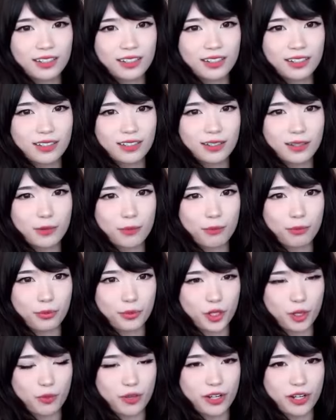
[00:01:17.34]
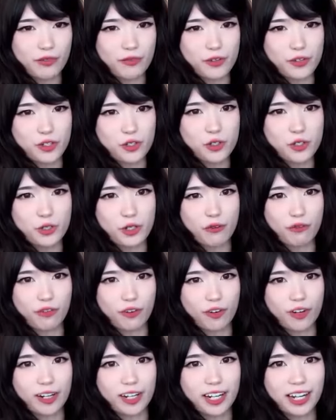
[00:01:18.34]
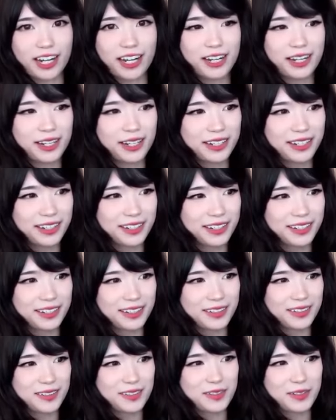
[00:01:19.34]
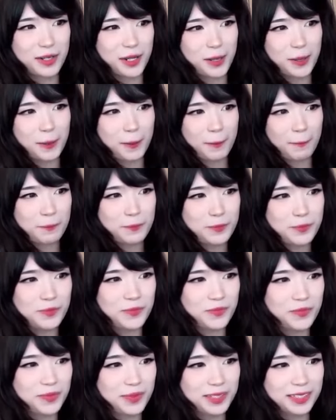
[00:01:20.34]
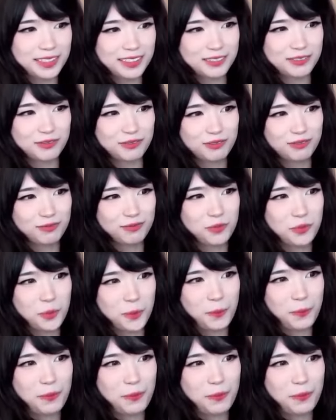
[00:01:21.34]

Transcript: oh my Put gosh. him out of his suffering. Oh, Holy.